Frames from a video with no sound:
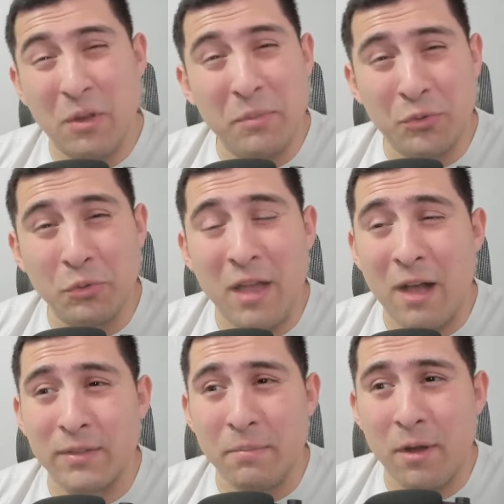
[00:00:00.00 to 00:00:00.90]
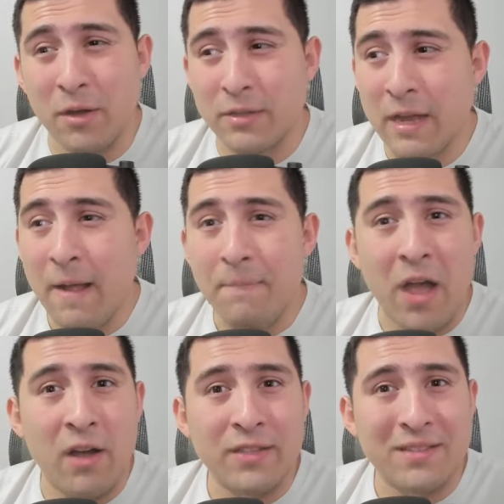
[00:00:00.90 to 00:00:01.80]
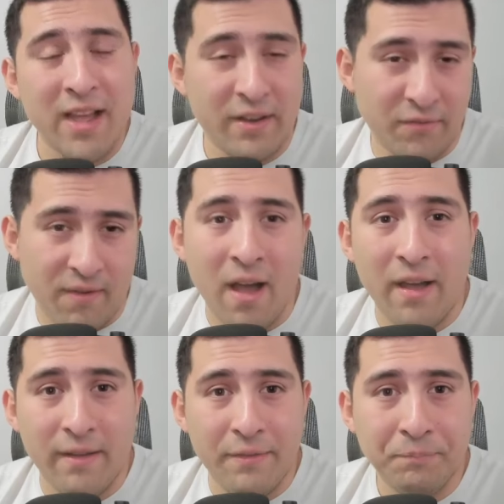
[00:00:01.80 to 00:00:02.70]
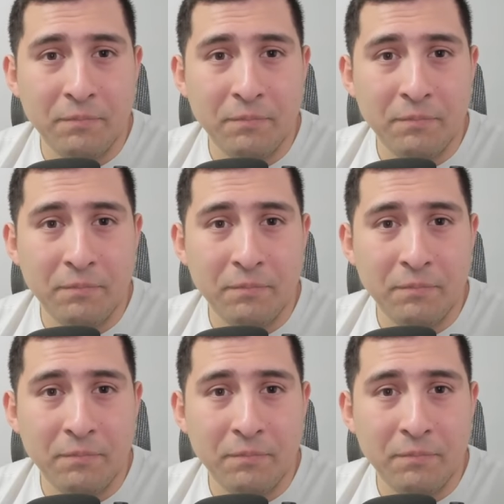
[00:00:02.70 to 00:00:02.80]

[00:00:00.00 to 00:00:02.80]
almost two thousand bucks. Now it's ninety-five.